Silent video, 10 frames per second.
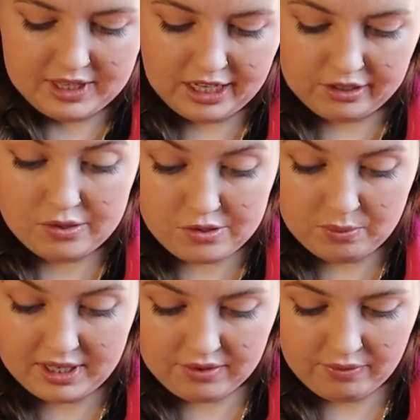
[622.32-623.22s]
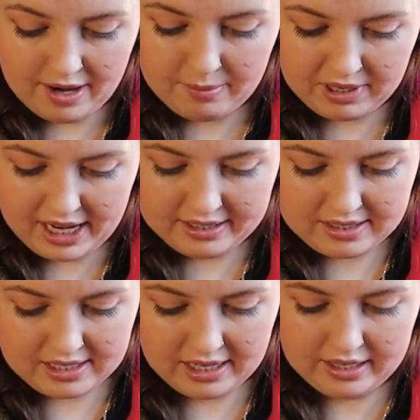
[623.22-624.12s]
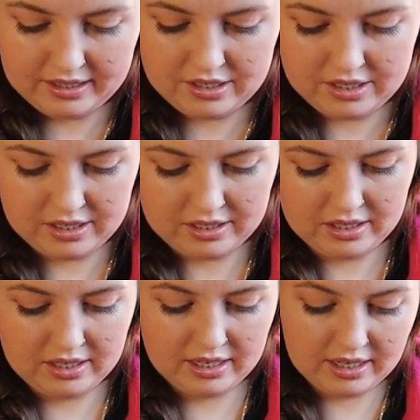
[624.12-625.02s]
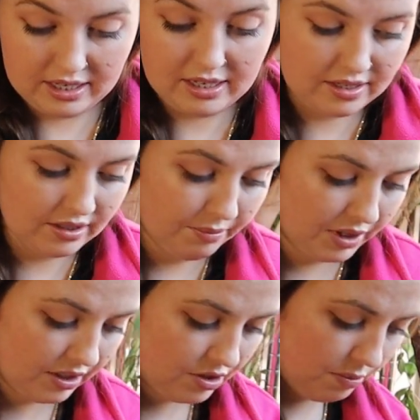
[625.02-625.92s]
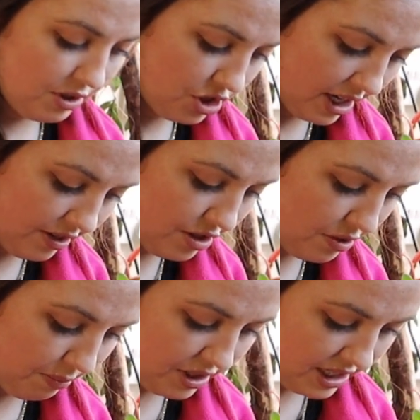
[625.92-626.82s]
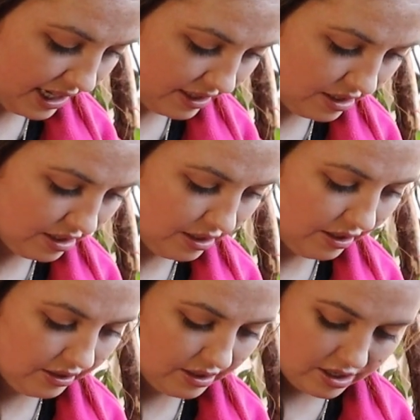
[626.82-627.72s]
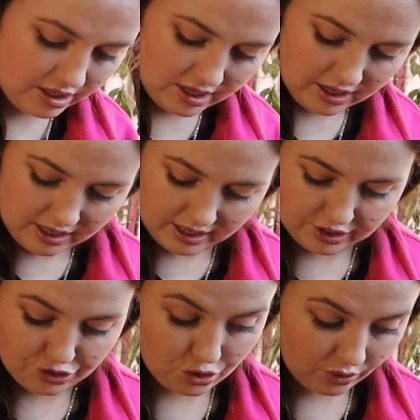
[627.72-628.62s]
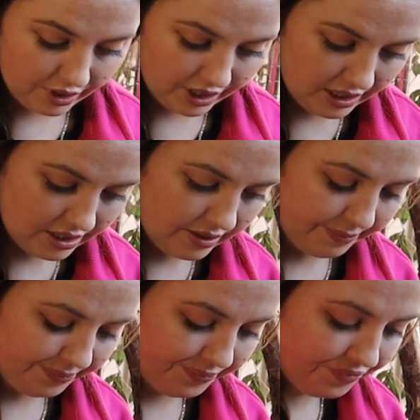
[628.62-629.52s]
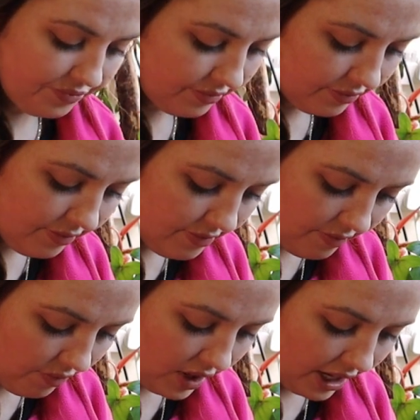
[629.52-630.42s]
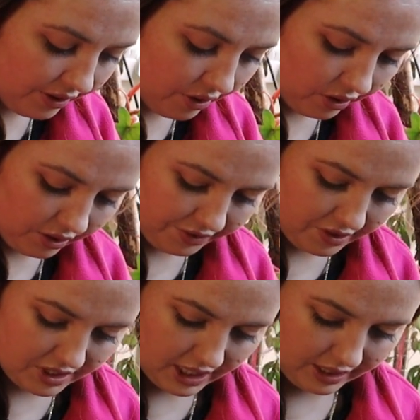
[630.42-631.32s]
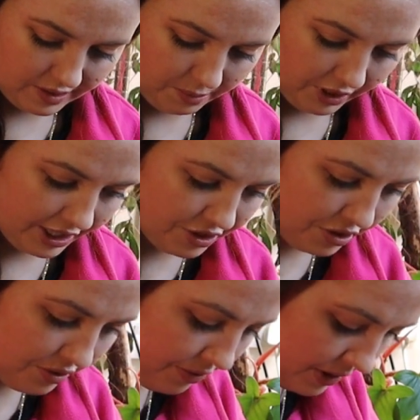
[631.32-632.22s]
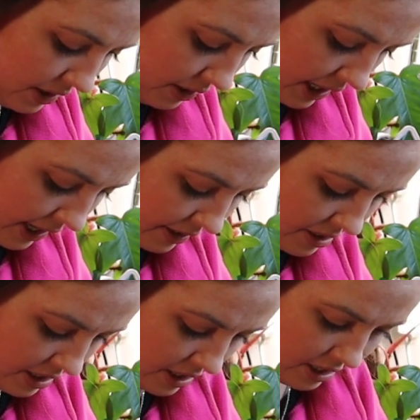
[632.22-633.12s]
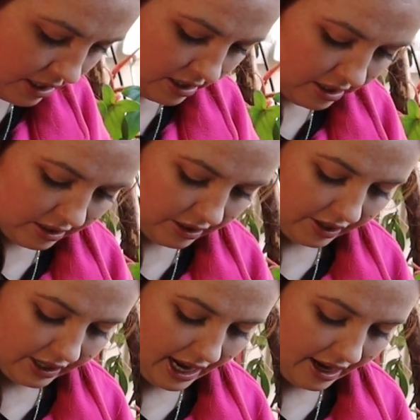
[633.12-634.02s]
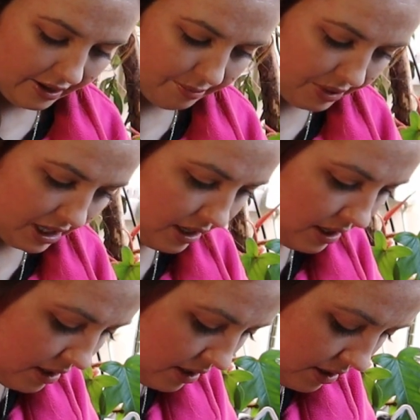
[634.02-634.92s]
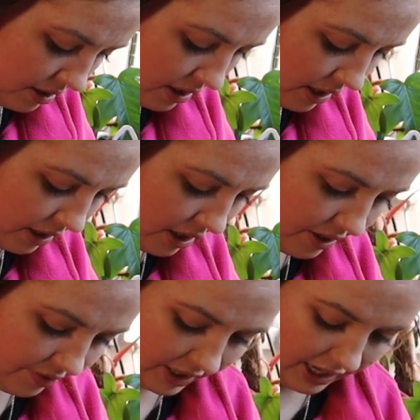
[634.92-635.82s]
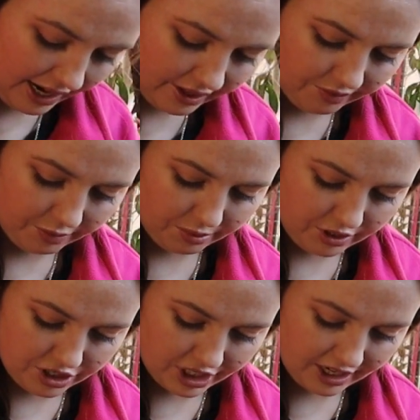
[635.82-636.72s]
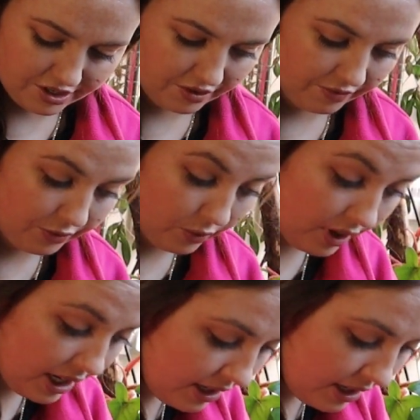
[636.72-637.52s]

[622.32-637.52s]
That goes with rare plants, and it is something to be cherished and protected and enjoyed and all of those things. But I do feel that there can be a kind of a lack of appreciation for